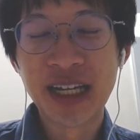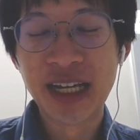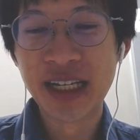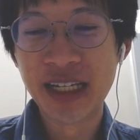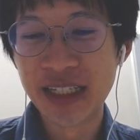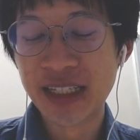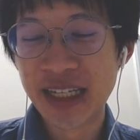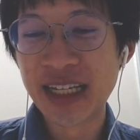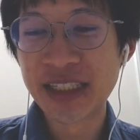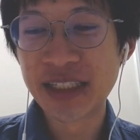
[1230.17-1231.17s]
And
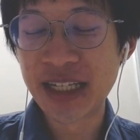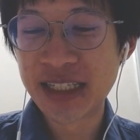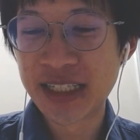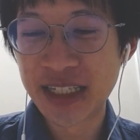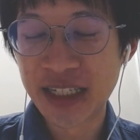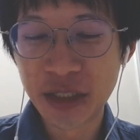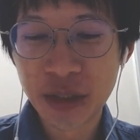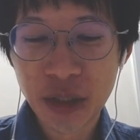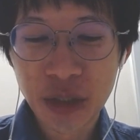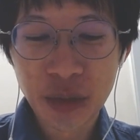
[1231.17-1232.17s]
yeah, so that's
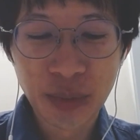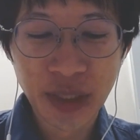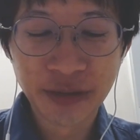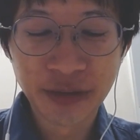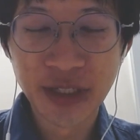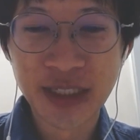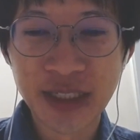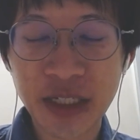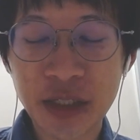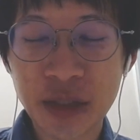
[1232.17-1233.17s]
one of the
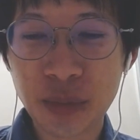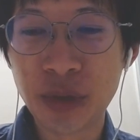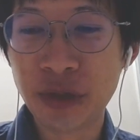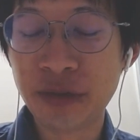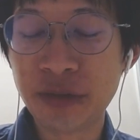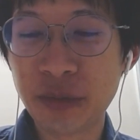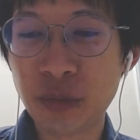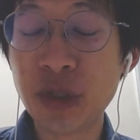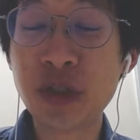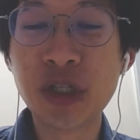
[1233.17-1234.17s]
things we're
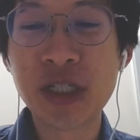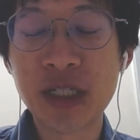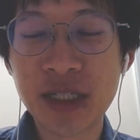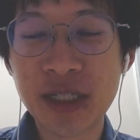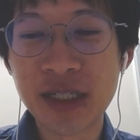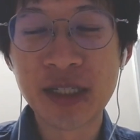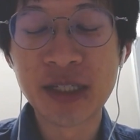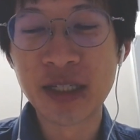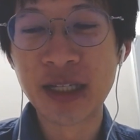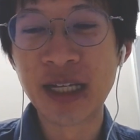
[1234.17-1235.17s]
just
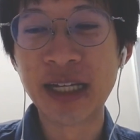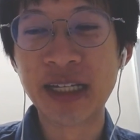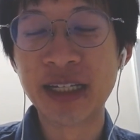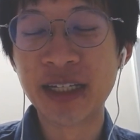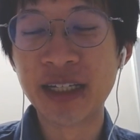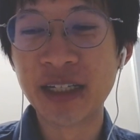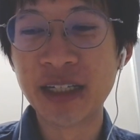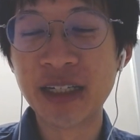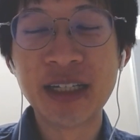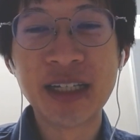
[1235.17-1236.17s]
like
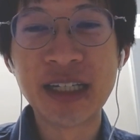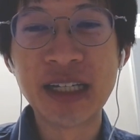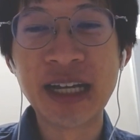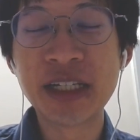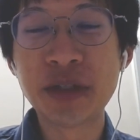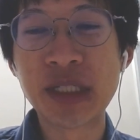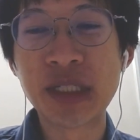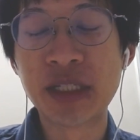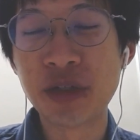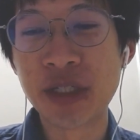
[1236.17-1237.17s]
I think
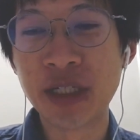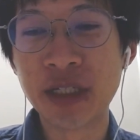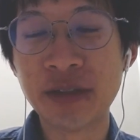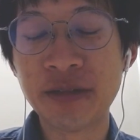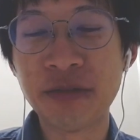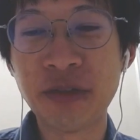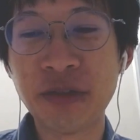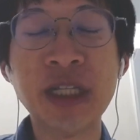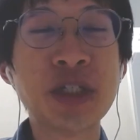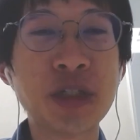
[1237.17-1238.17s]
it's just a
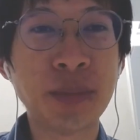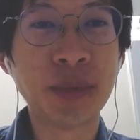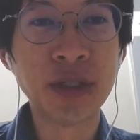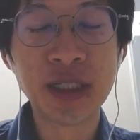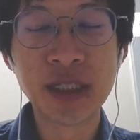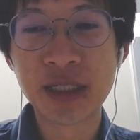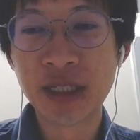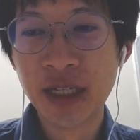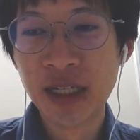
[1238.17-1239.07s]
initial point